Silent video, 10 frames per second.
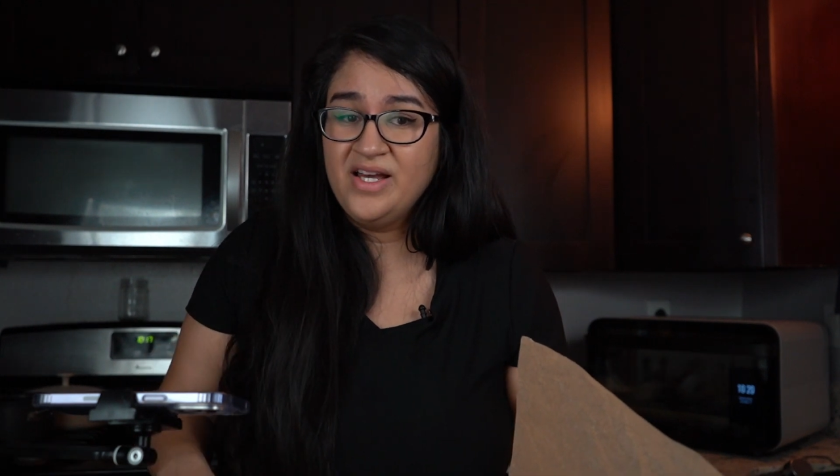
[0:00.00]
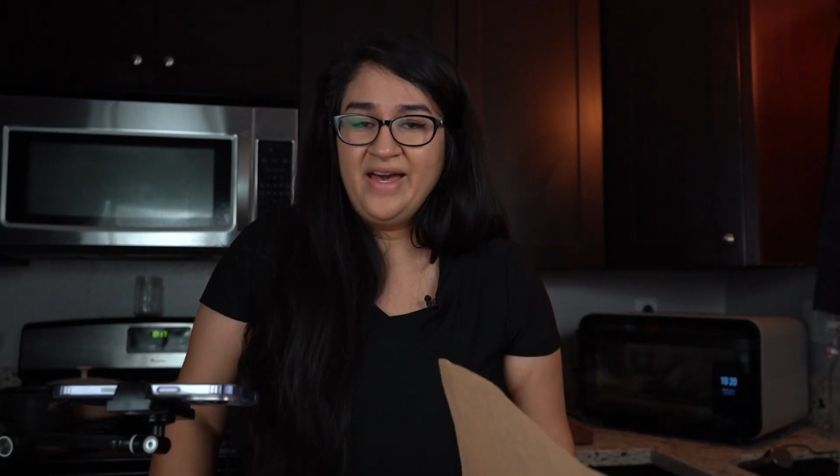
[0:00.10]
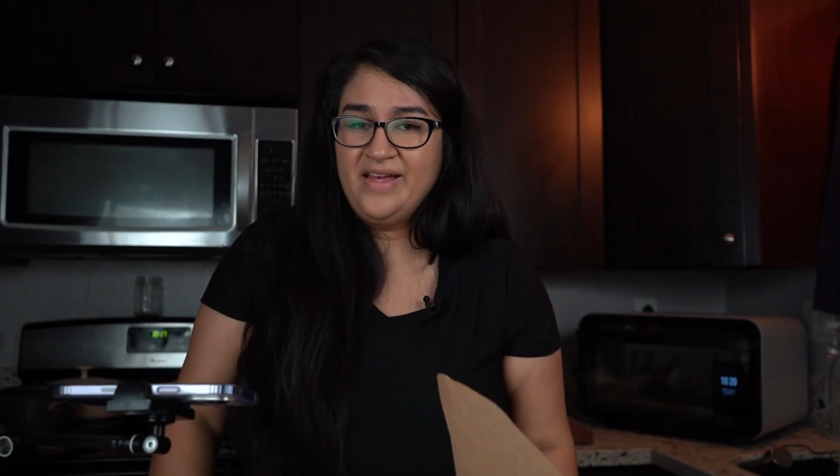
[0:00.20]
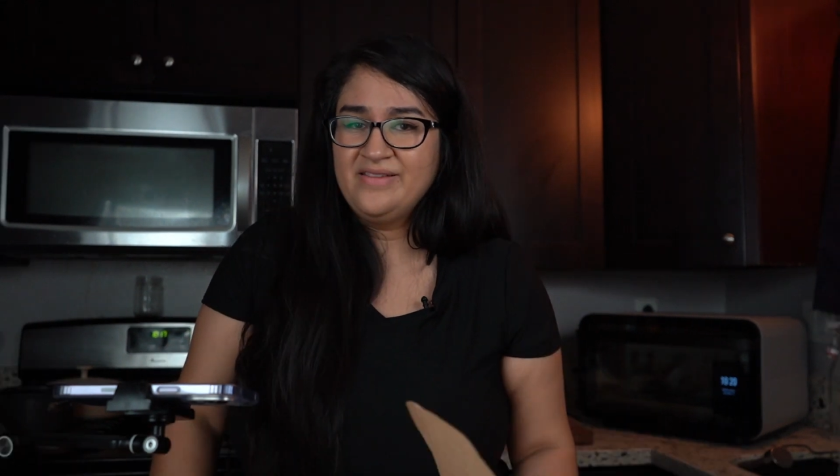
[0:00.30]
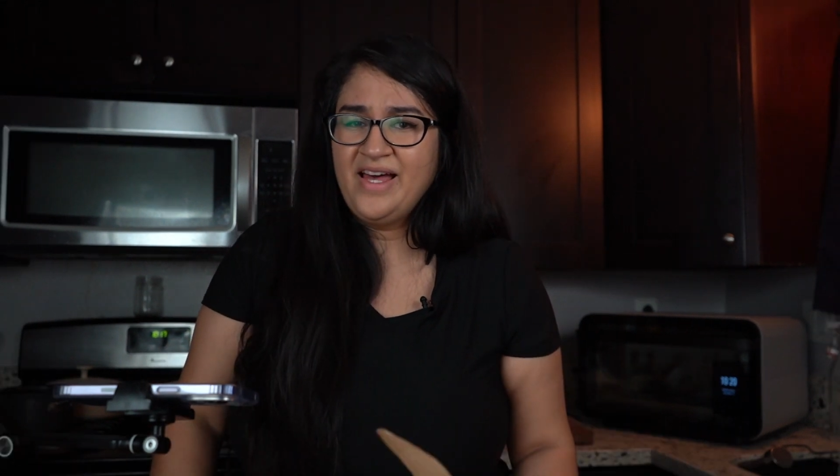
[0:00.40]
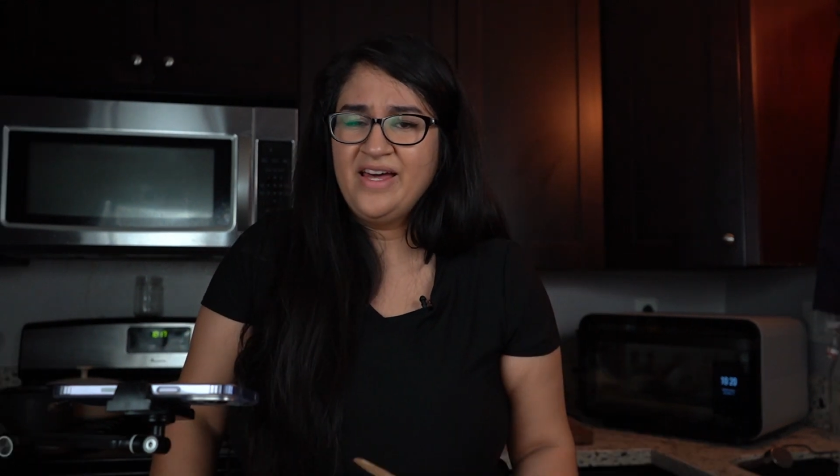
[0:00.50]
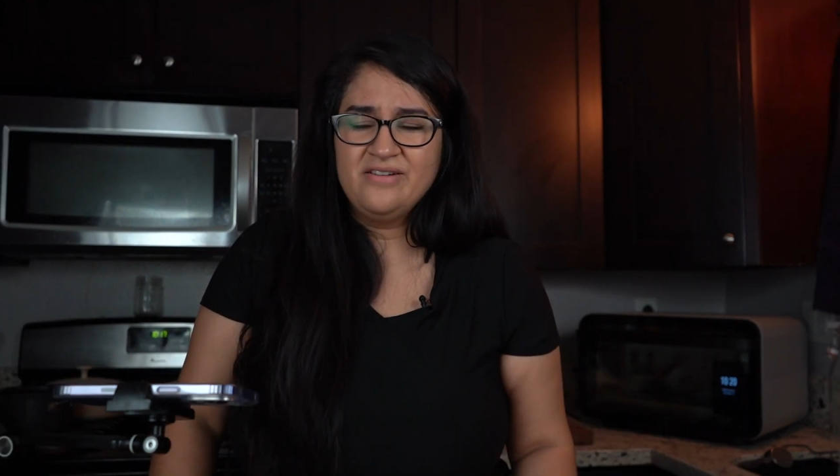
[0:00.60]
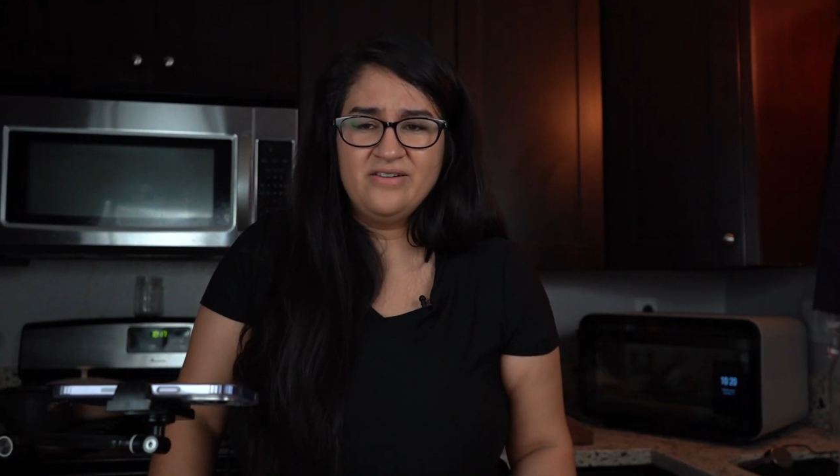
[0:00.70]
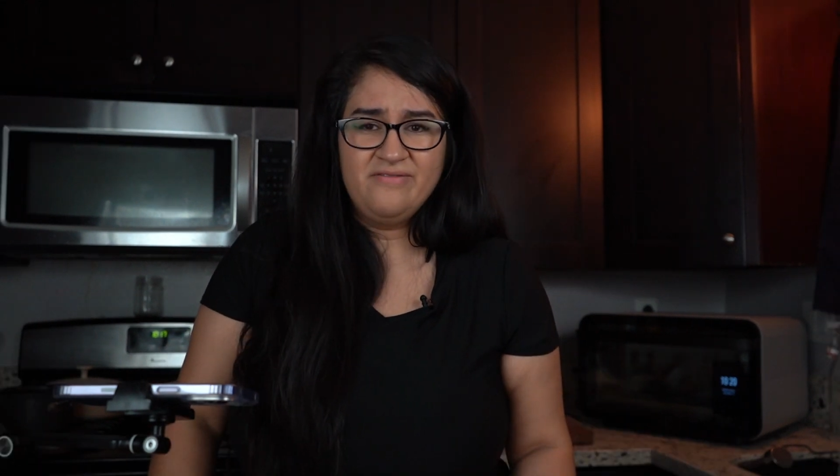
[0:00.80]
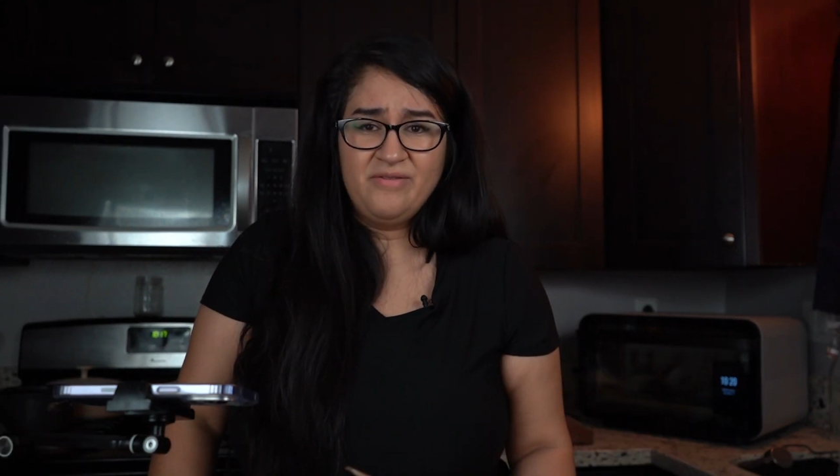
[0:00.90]
and I don't
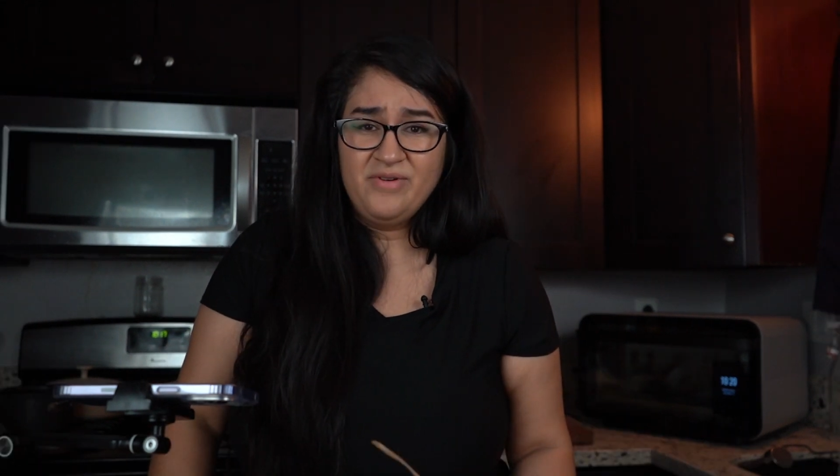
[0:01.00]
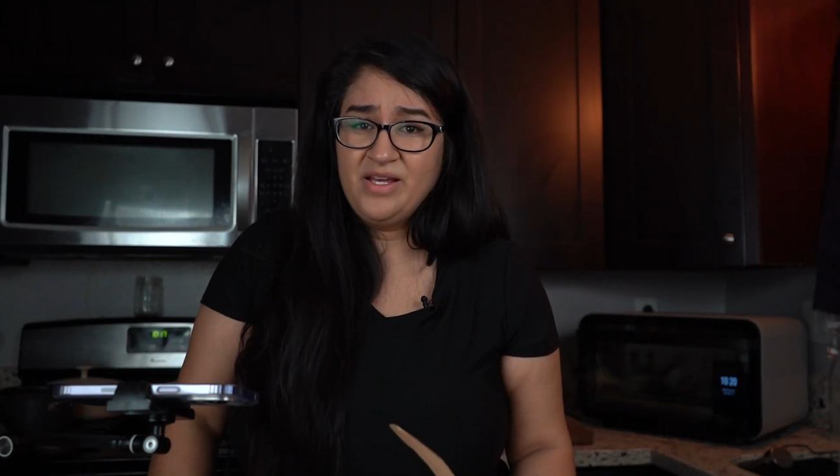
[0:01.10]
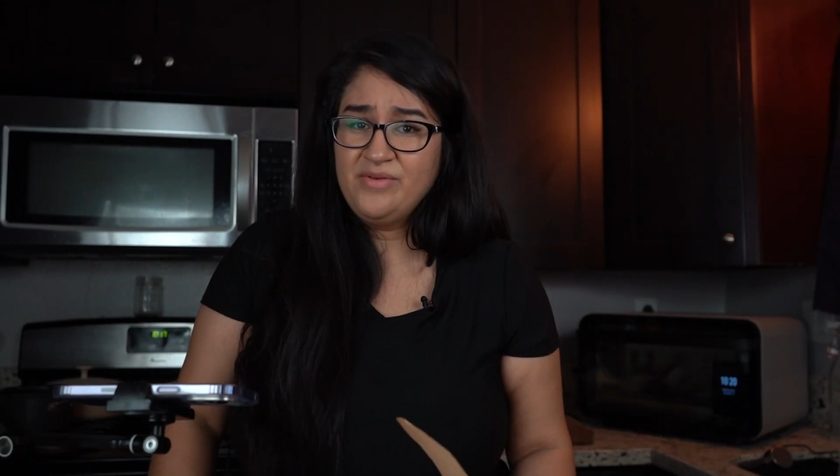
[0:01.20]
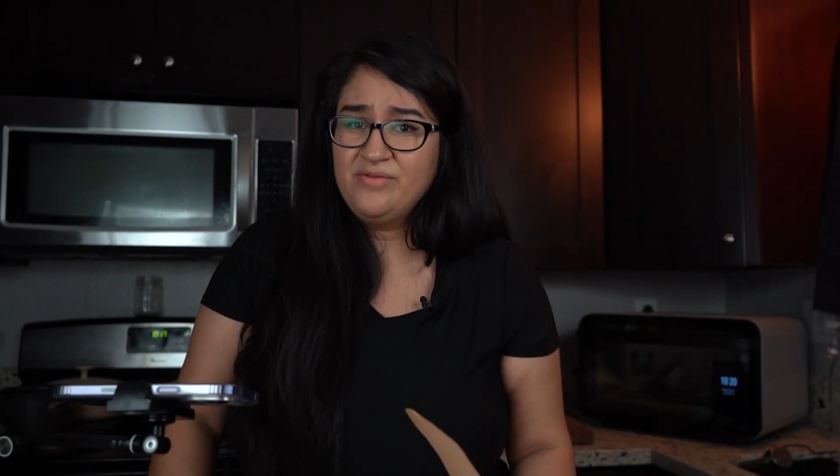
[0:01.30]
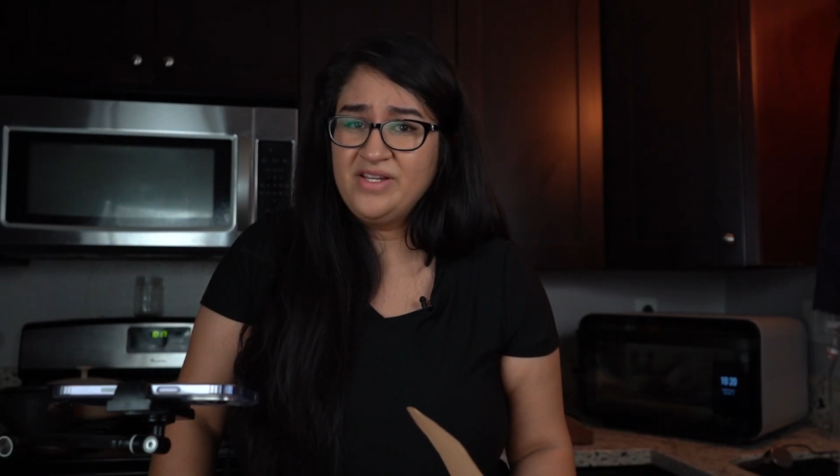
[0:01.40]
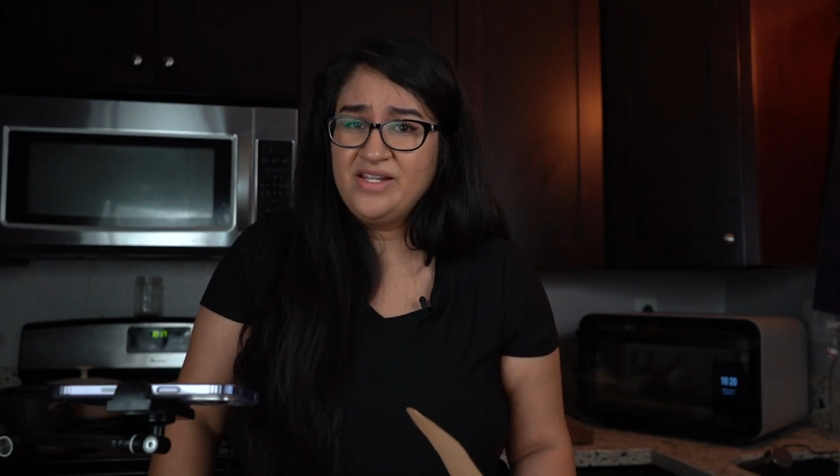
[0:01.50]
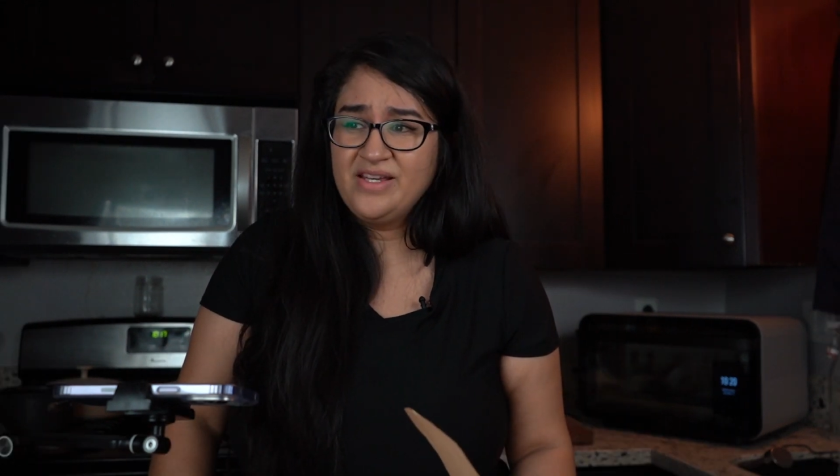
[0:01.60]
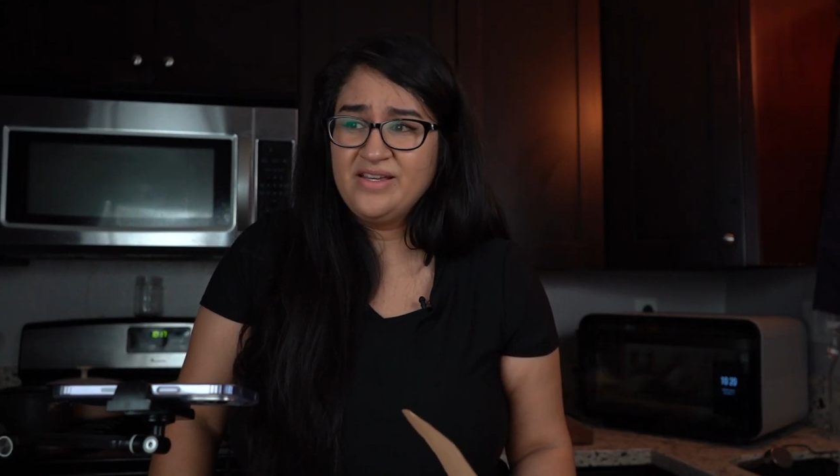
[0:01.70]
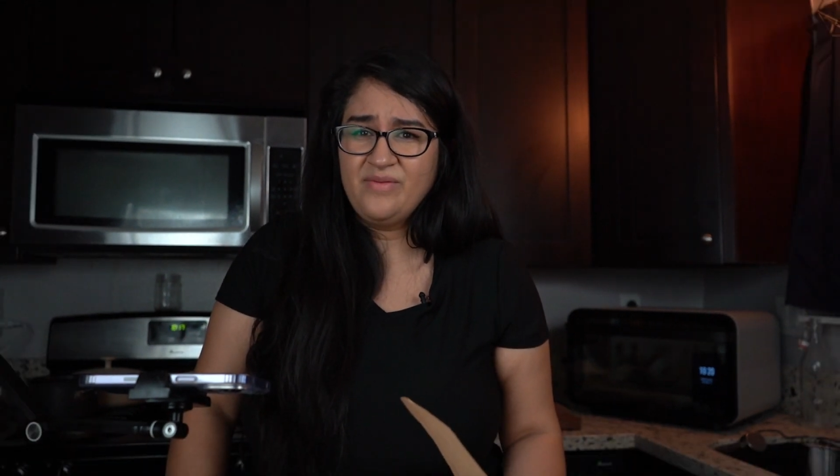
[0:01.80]
know, from what I've been reading,